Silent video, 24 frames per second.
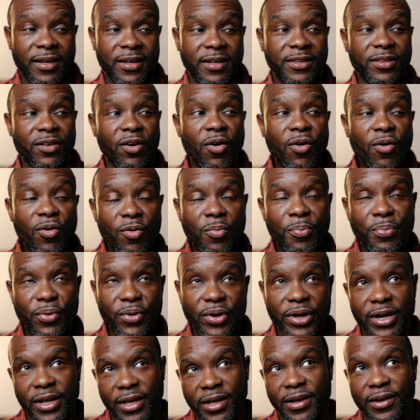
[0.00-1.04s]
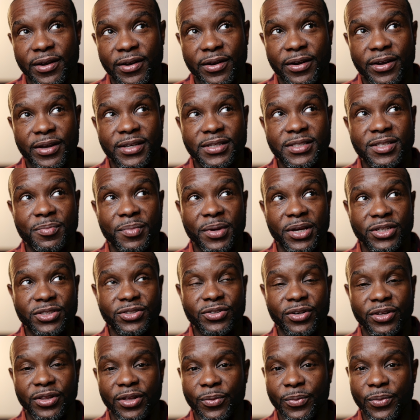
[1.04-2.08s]
The whole point here is to make
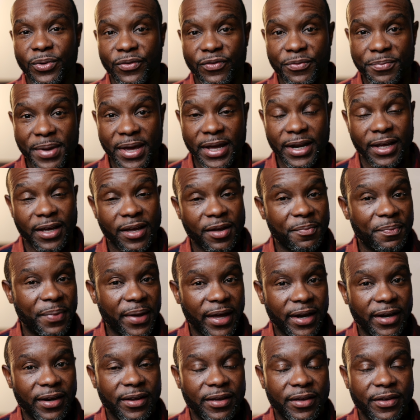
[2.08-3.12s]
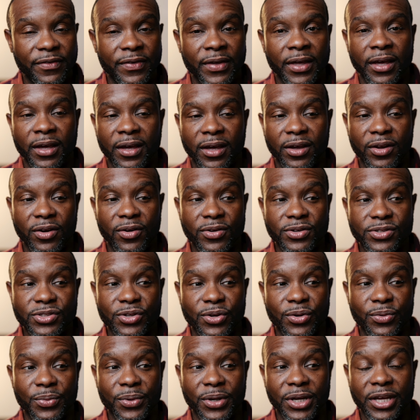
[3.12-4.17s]
sure that we're remaining competitive and also
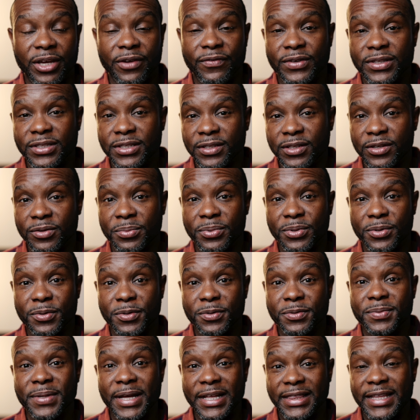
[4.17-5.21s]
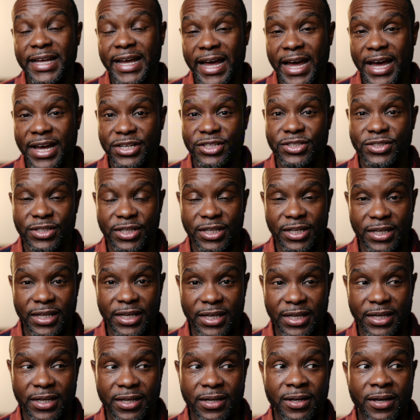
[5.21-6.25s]
we're giving deliverables that they actually
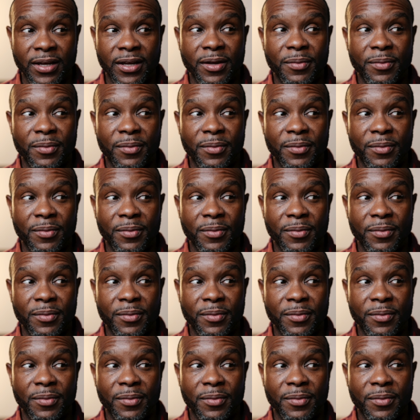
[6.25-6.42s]
need.